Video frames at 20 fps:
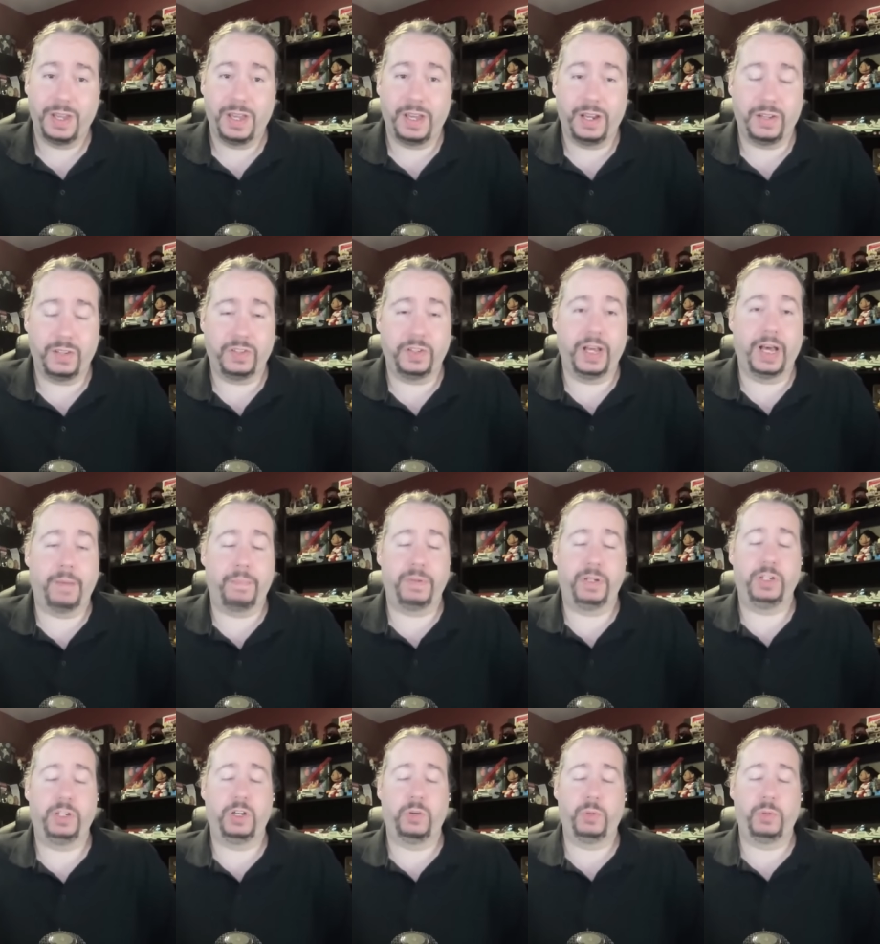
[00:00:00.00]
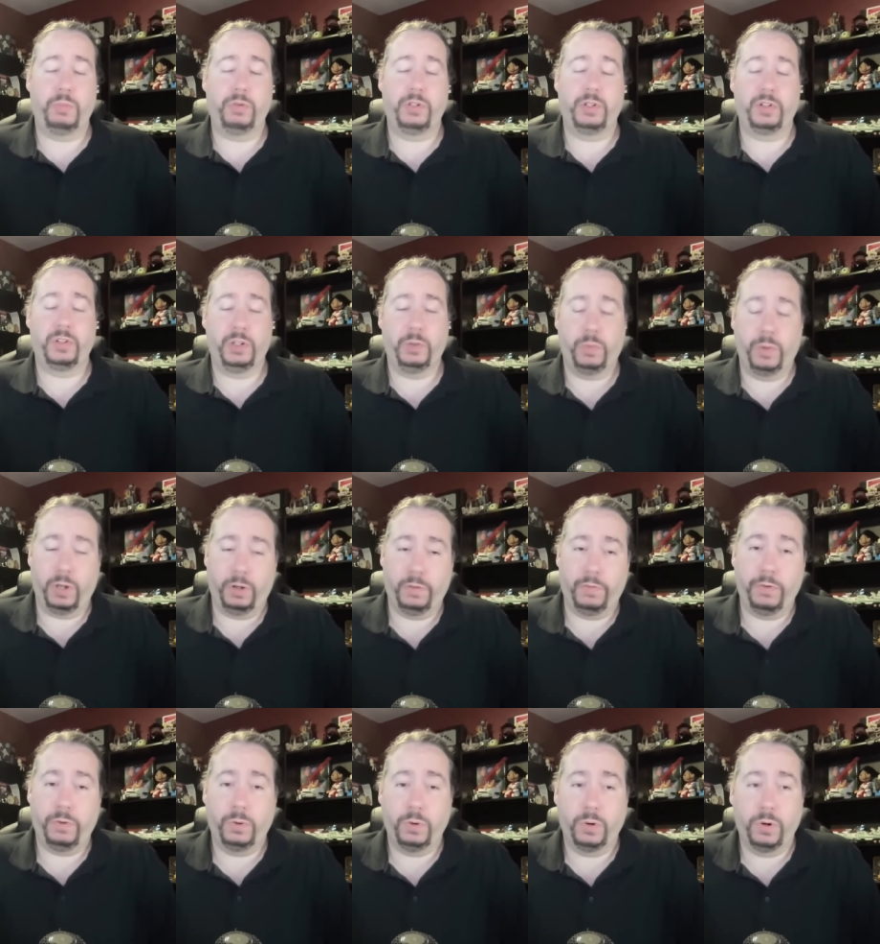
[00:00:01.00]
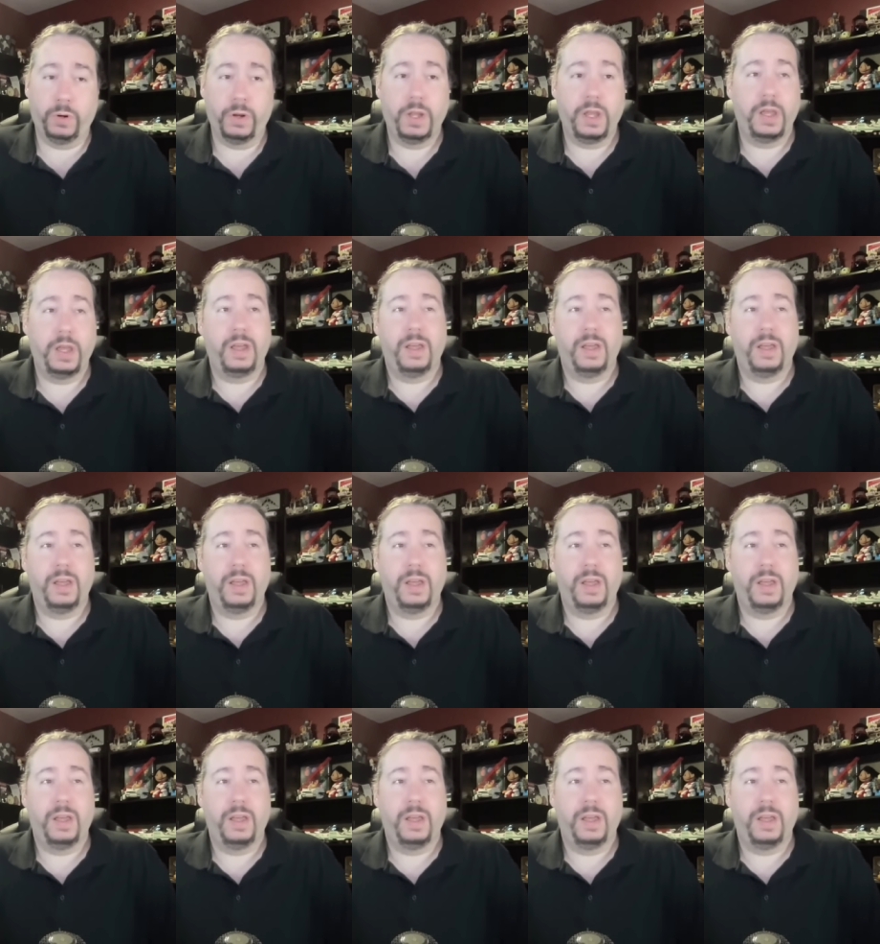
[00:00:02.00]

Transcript: It has not been going particularly well for her.